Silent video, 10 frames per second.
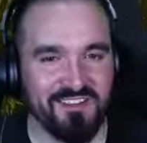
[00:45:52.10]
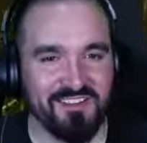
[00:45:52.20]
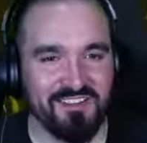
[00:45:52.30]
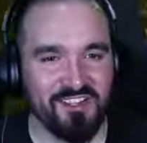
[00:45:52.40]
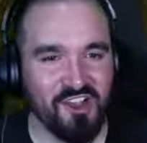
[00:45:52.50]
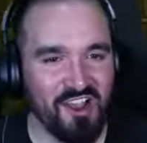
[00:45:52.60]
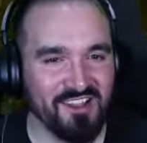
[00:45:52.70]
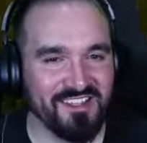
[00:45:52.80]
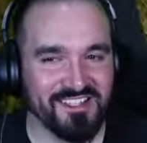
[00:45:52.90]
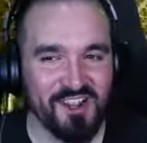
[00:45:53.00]
You
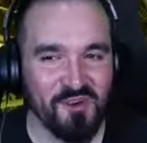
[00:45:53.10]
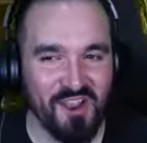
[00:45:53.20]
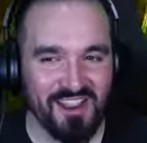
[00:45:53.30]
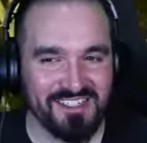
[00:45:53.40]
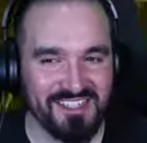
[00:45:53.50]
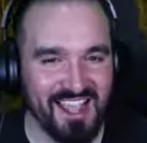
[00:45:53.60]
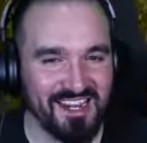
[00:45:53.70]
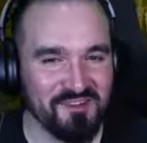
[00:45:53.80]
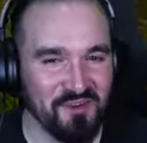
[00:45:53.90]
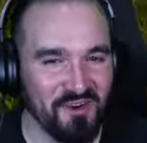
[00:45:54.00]
can't. There's no hiding that
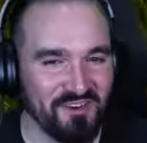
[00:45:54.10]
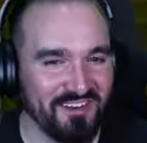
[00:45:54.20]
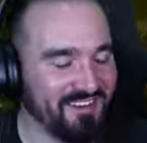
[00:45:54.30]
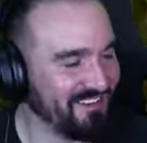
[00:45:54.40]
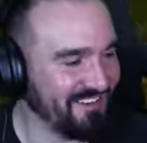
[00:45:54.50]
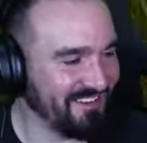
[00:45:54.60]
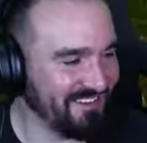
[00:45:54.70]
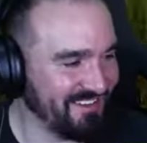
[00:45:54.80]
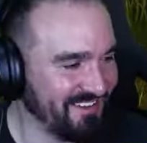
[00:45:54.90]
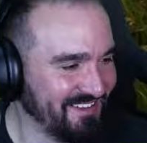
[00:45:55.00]
anymore.
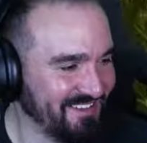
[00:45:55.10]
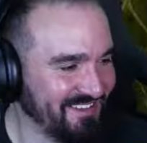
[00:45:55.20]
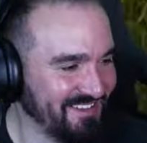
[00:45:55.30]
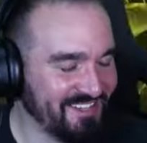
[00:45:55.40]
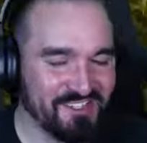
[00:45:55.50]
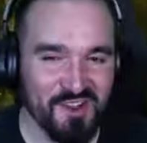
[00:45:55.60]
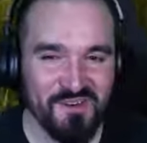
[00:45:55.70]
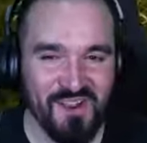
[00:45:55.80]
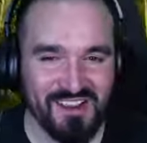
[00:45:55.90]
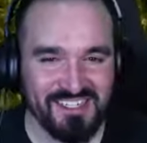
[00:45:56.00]
There's no
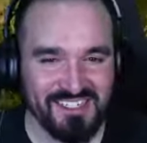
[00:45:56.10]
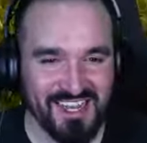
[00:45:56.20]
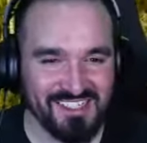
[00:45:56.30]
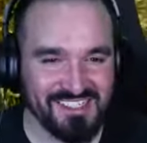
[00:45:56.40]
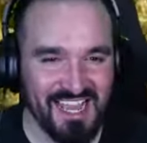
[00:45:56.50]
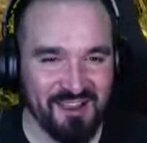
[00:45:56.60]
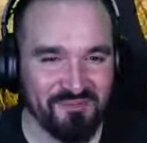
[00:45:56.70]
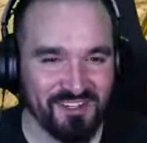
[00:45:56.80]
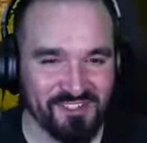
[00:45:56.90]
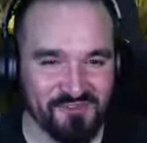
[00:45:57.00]
hiding that.
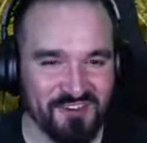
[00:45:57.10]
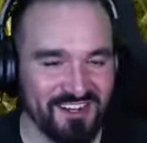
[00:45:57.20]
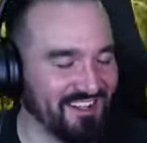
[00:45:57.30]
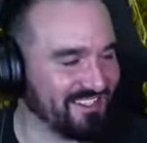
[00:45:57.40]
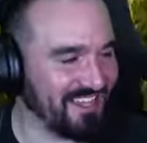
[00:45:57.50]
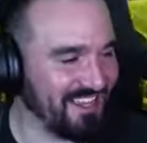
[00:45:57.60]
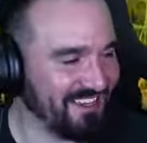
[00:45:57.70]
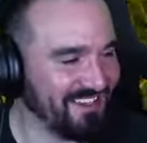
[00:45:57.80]
Damn, I just realised that.